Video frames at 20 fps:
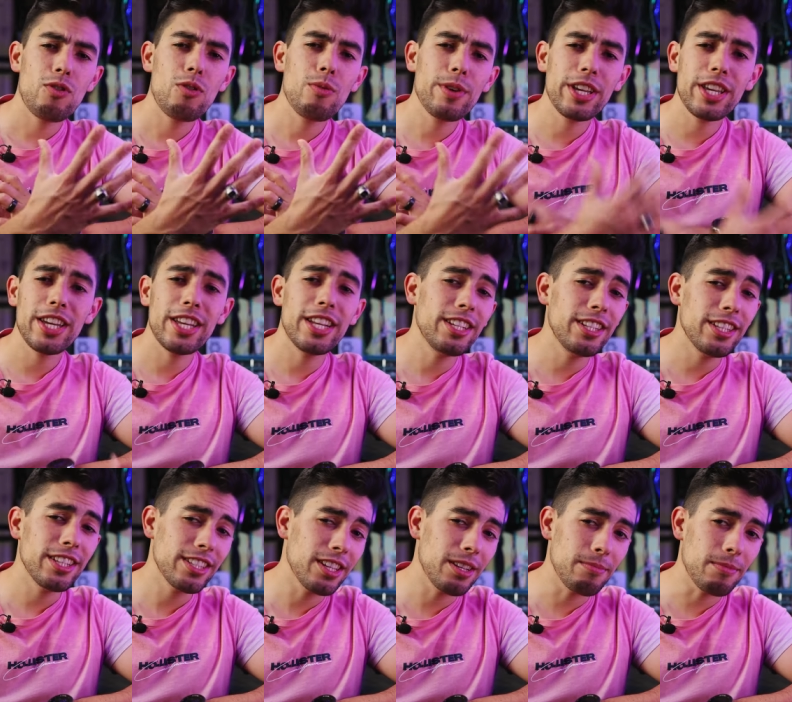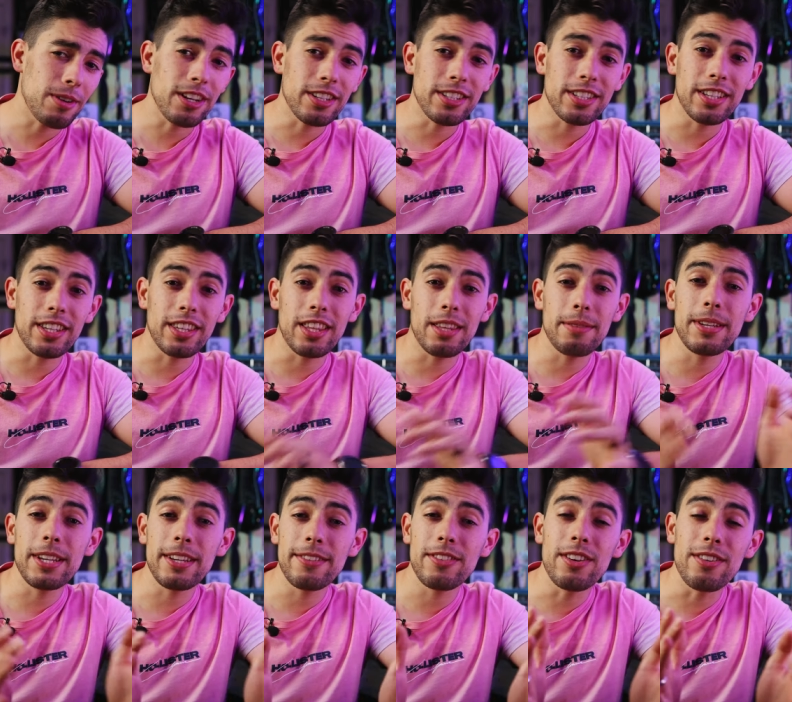we get into this unboxing, let
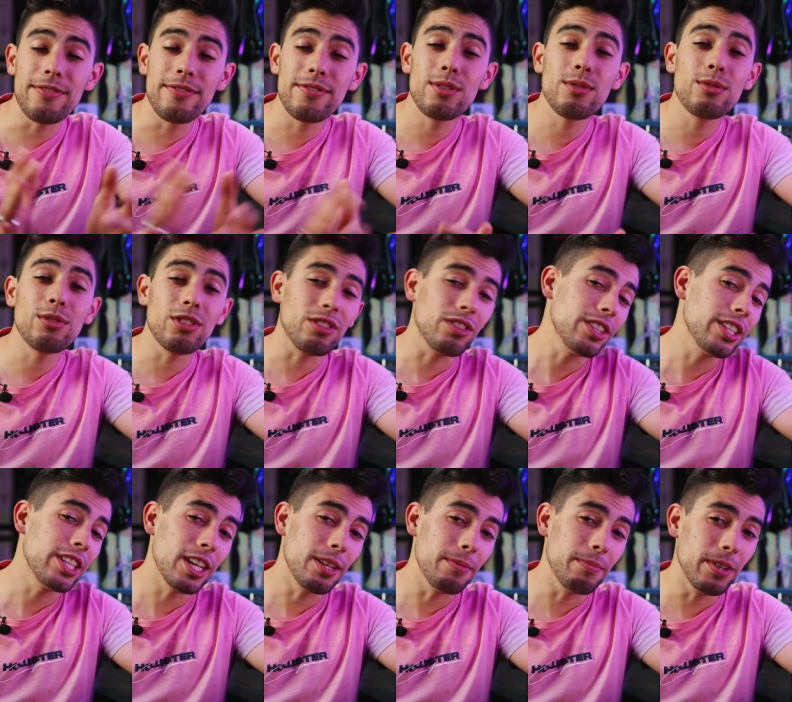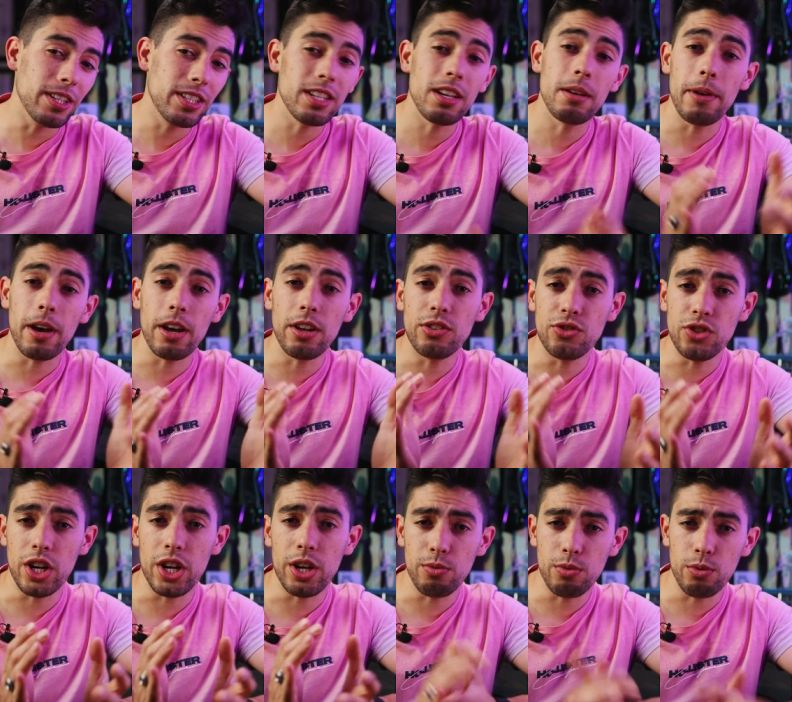me give you a few little tidbits about
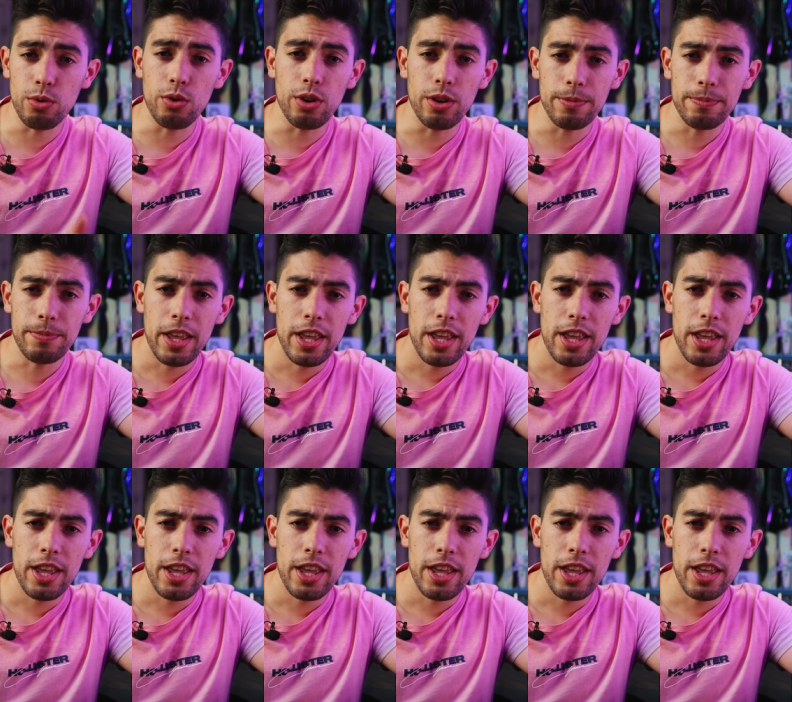Gyroor.